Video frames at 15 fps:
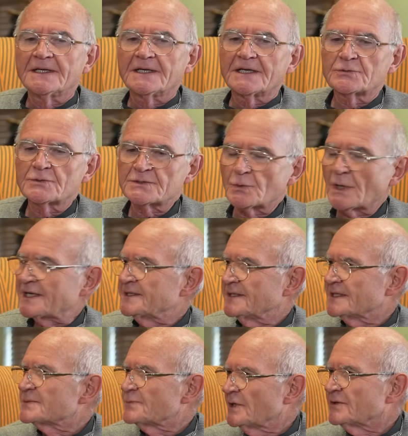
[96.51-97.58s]
It was quite an
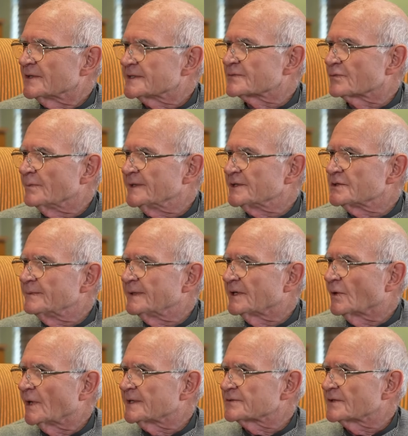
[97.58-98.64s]
experience for me, to be
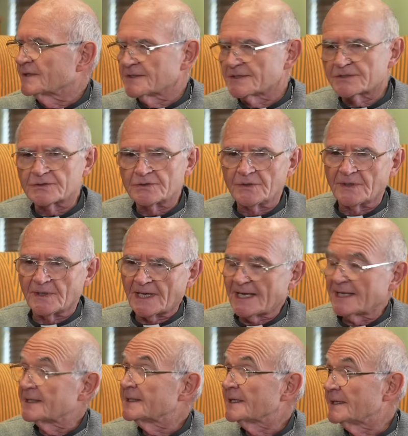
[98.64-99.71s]
quite honest, to
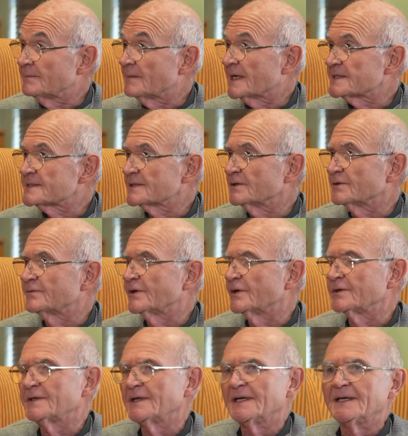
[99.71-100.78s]
hand in my cell
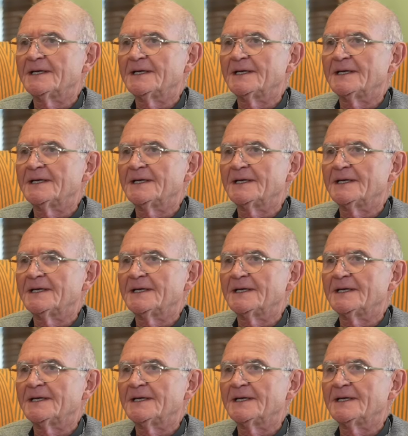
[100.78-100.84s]
phone,